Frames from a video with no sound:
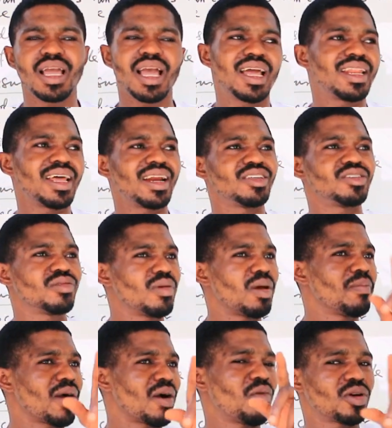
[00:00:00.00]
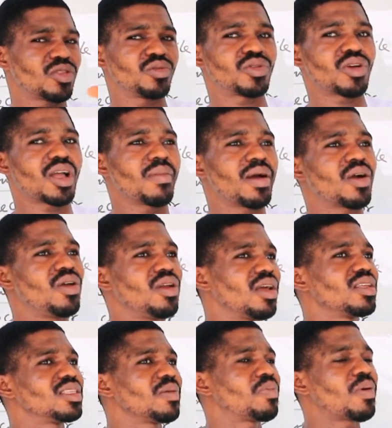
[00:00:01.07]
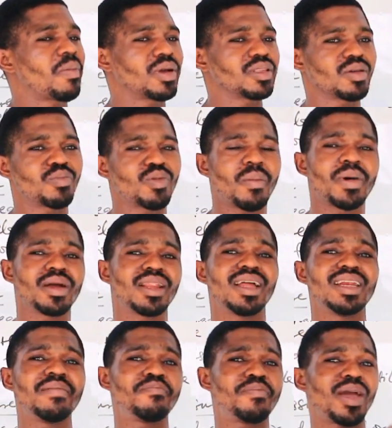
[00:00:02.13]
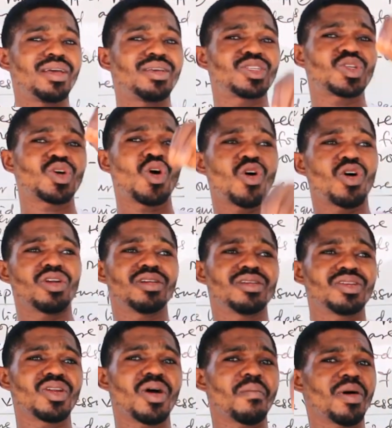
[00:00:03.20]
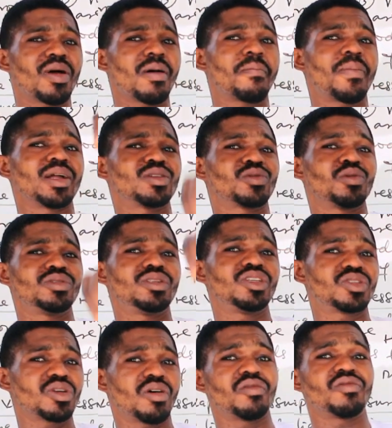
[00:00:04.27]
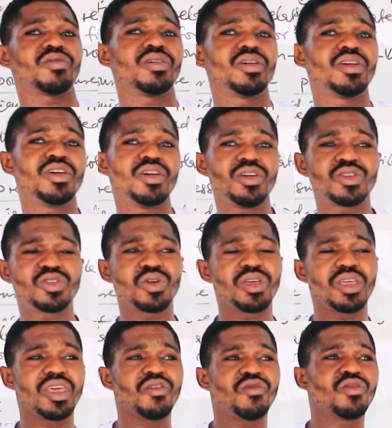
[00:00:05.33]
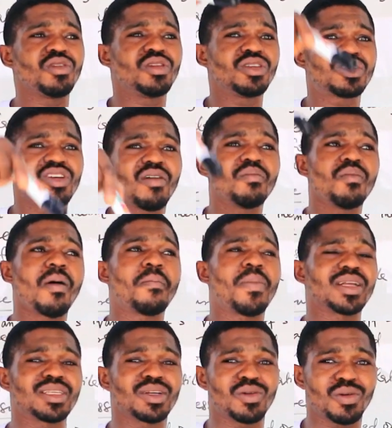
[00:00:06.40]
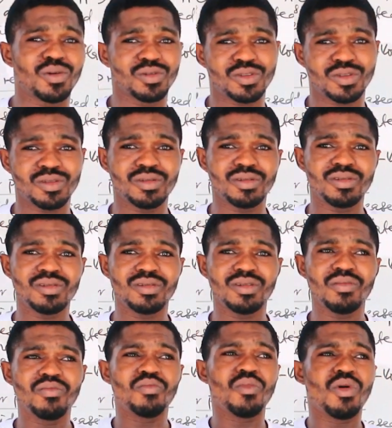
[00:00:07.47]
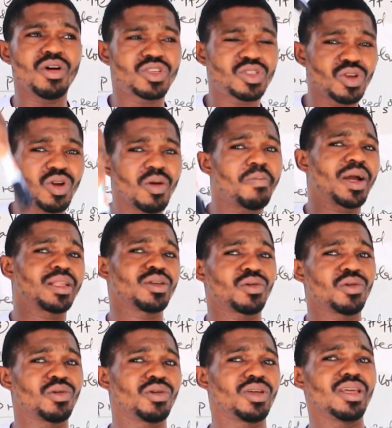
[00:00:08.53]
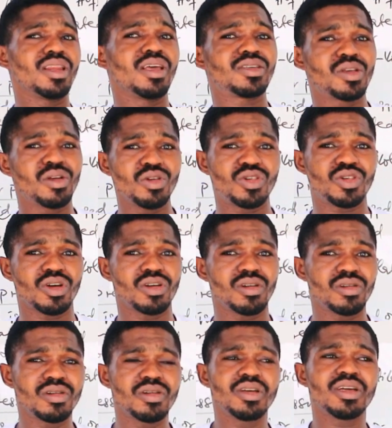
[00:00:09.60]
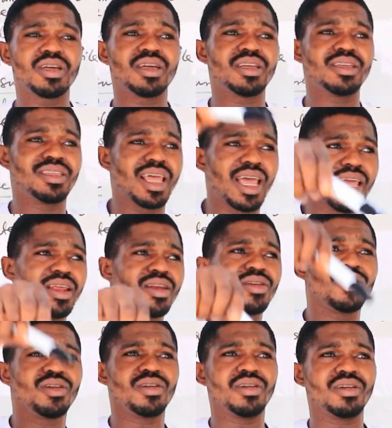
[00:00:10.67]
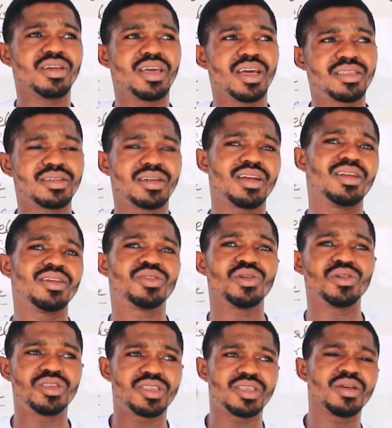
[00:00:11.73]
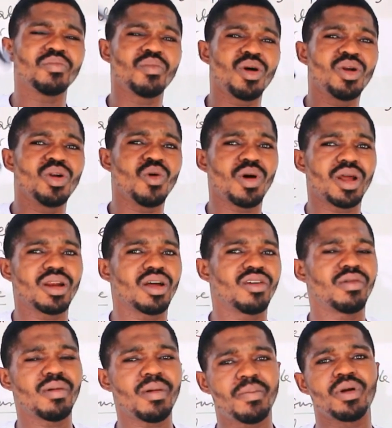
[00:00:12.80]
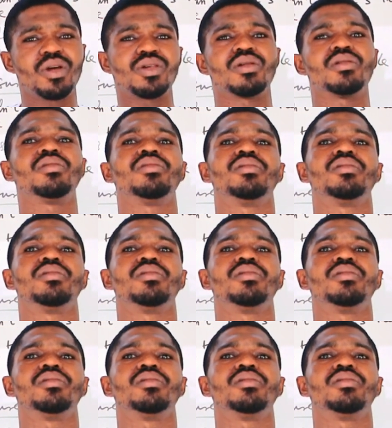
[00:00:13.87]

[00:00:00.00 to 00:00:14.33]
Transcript: And that is, remember what we talk about colligative property that depends on number of particles dissolved. So if you dissolve more particles, more solute particle in a solution, then get ready to see more lowering of vapor pressure.